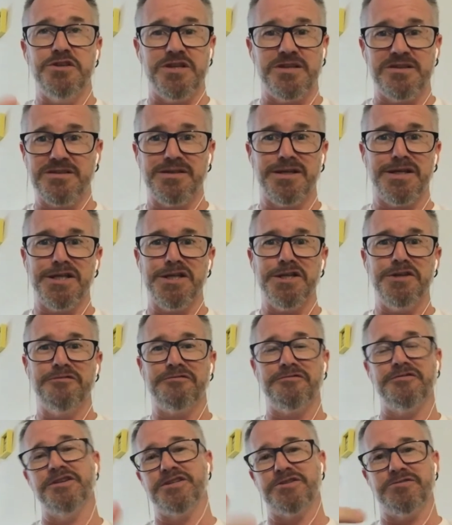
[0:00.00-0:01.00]
You can stick it in your
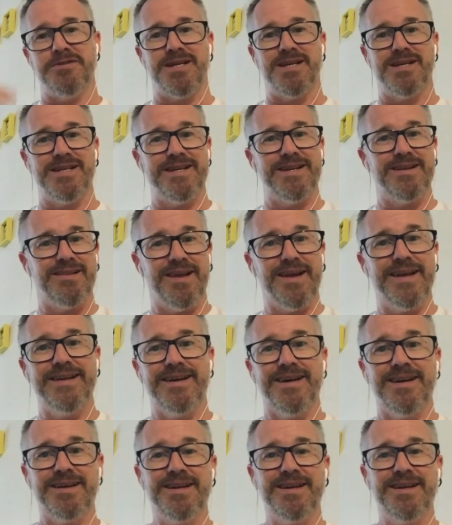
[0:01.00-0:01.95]
freezer and you can eat it later.